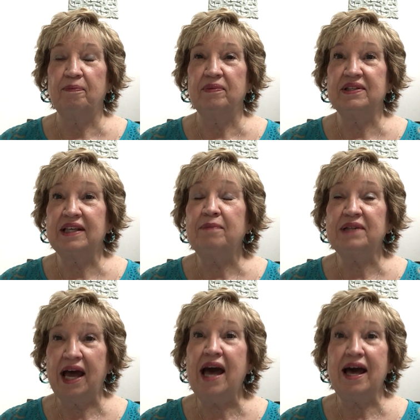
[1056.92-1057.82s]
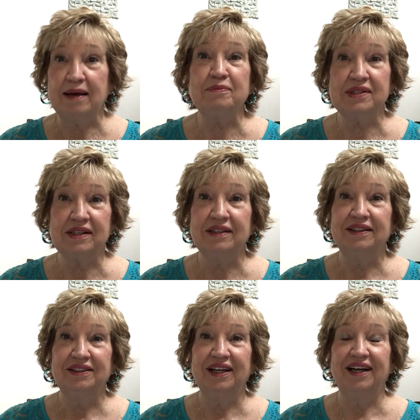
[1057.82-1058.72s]
sometimes,
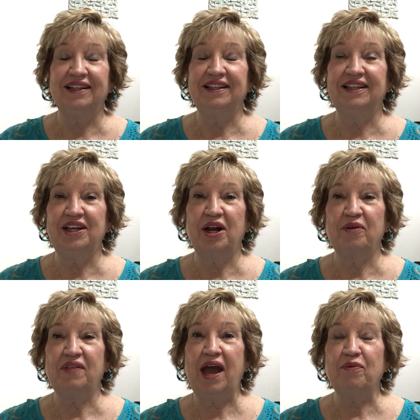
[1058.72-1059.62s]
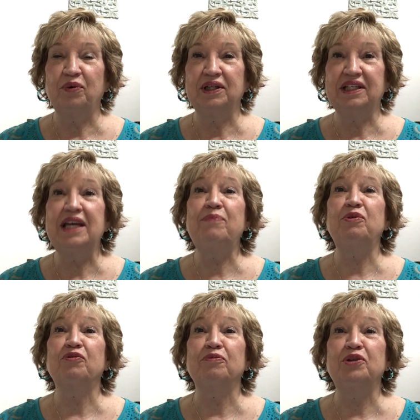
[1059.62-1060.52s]
you know, that would keep
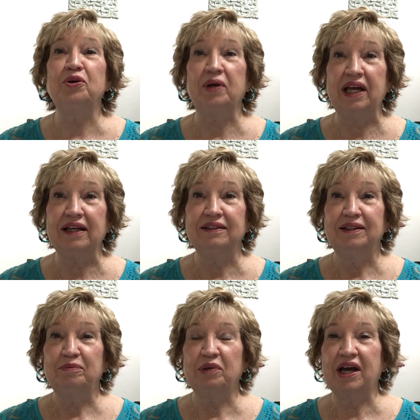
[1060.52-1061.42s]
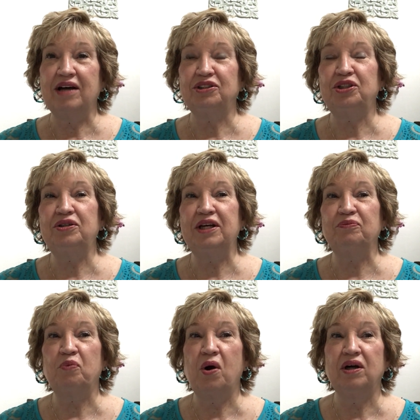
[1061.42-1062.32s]
you from doing it because you
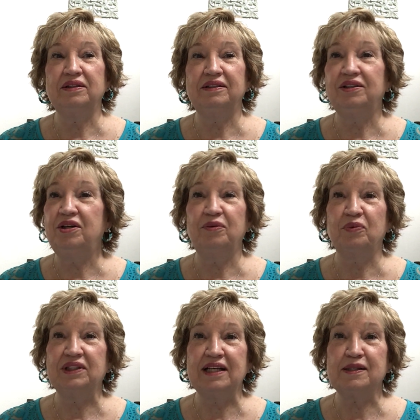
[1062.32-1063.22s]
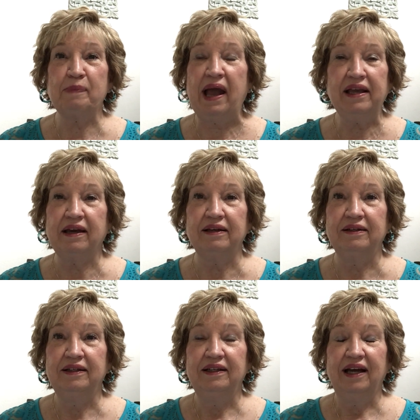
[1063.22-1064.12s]
didn't want, you didn't want that spanking.
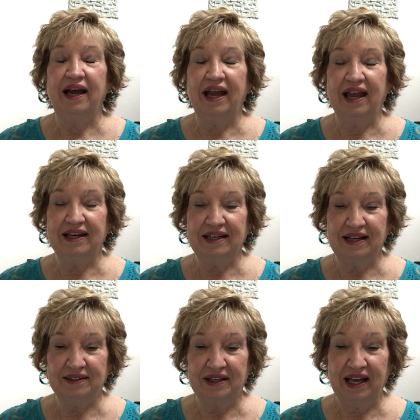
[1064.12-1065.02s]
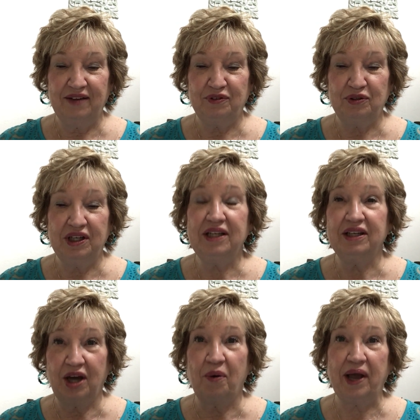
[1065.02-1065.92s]
And uh, if you
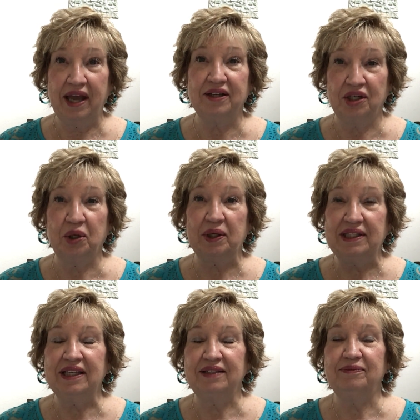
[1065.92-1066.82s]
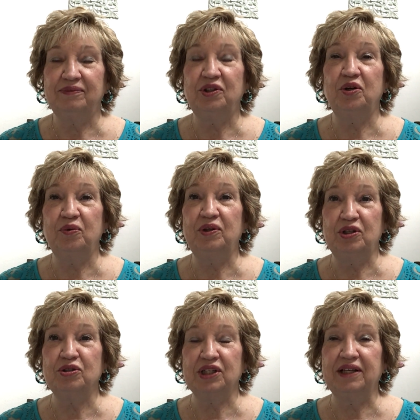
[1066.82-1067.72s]
did go ahead and do it, then you
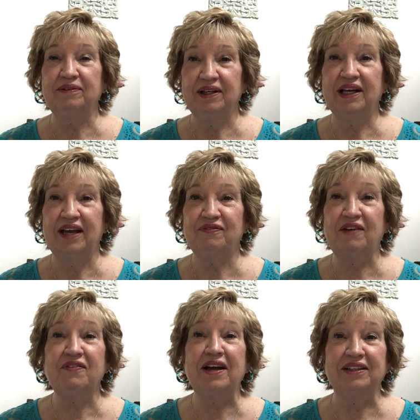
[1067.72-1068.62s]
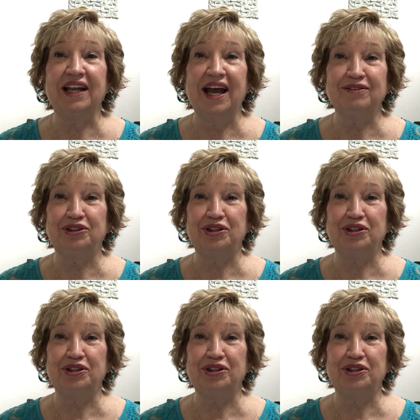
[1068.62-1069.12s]
usually, if they found it out,